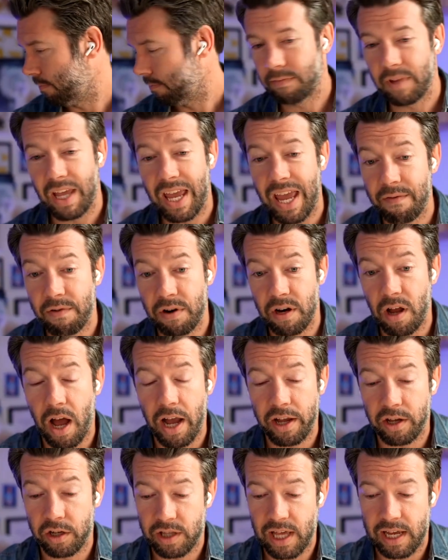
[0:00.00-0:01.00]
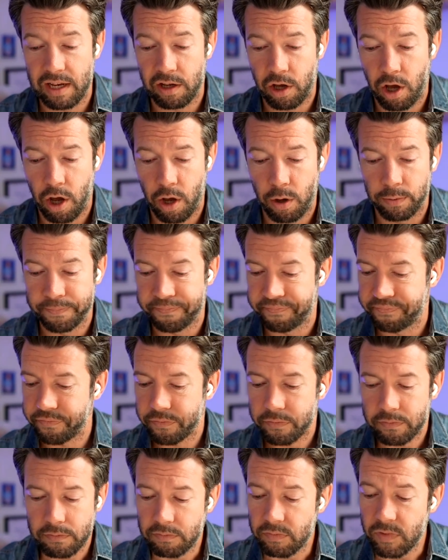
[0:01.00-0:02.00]
even I could then go,
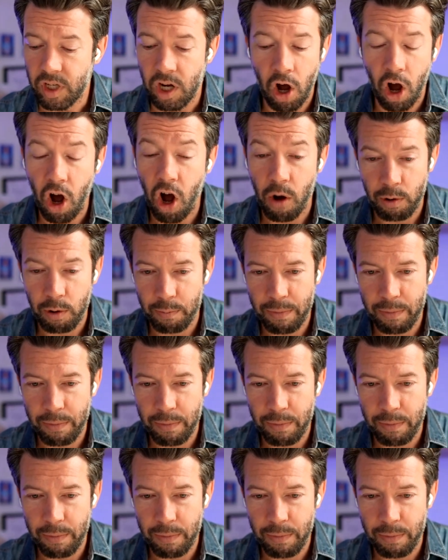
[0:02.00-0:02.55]
well,